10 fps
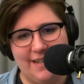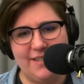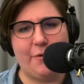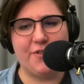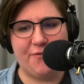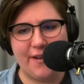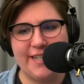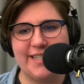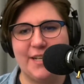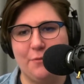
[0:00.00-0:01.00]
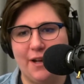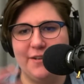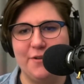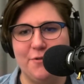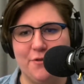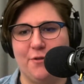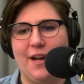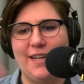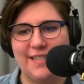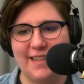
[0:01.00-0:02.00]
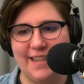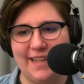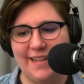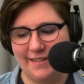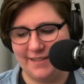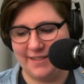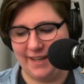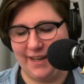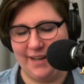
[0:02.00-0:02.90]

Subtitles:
it's always fun to see what new crazy things